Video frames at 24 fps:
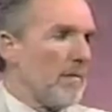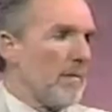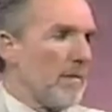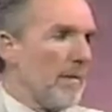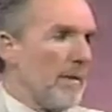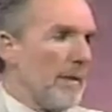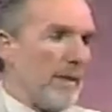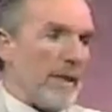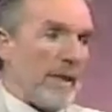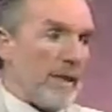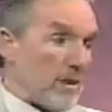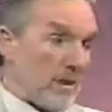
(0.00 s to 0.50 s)

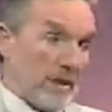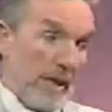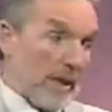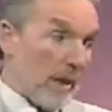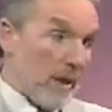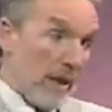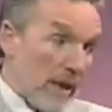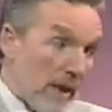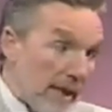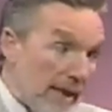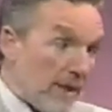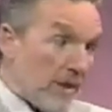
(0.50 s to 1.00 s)
is at
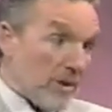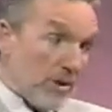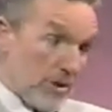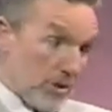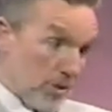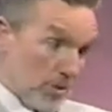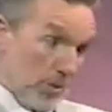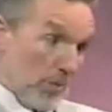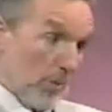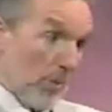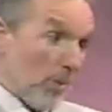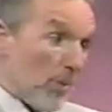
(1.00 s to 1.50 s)
least
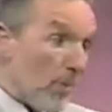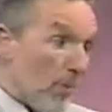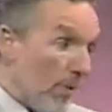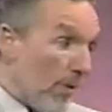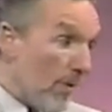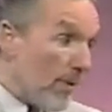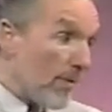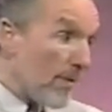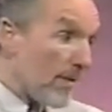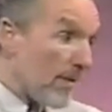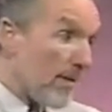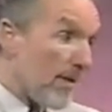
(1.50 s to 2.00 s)
true,
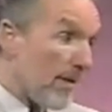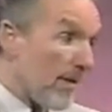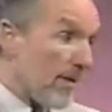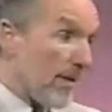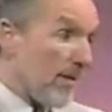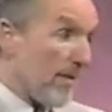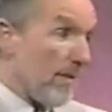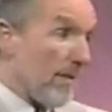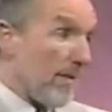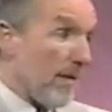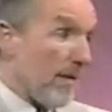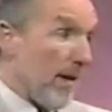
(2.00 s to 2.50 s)

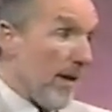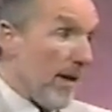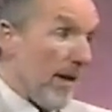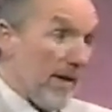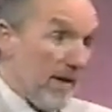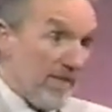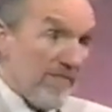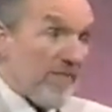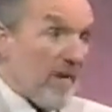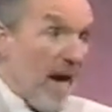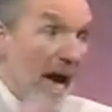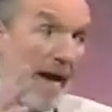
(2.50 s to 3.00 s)

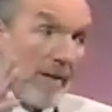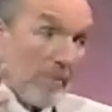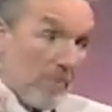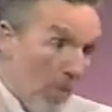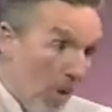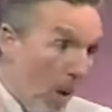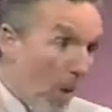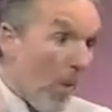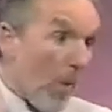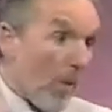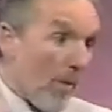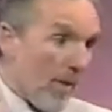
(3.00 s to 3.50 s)
if not
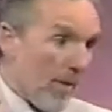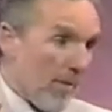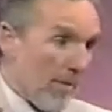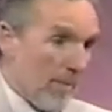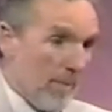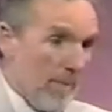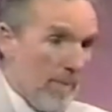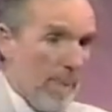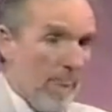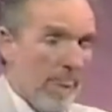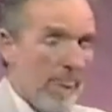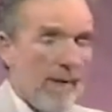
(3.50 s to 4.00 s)
more.
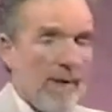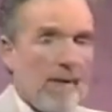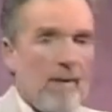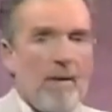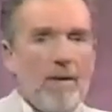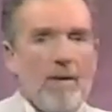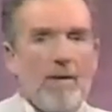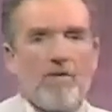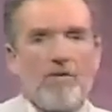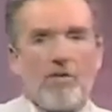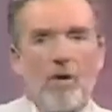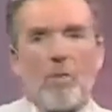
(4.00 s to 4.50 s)

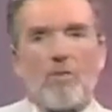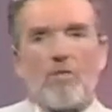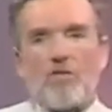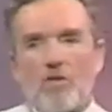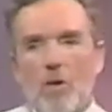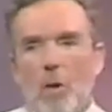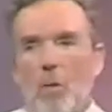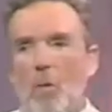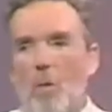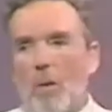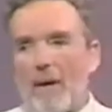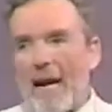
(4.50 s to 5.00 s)

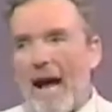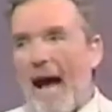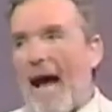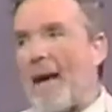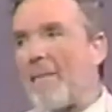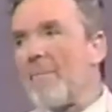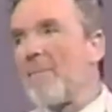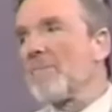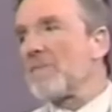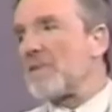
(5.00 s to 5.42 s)
So what I'm